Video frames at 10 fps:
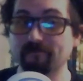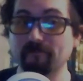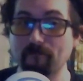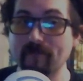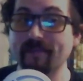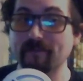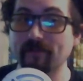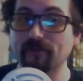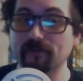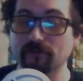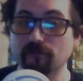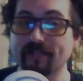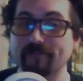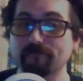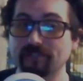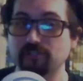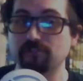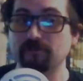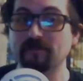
Make America Great really should be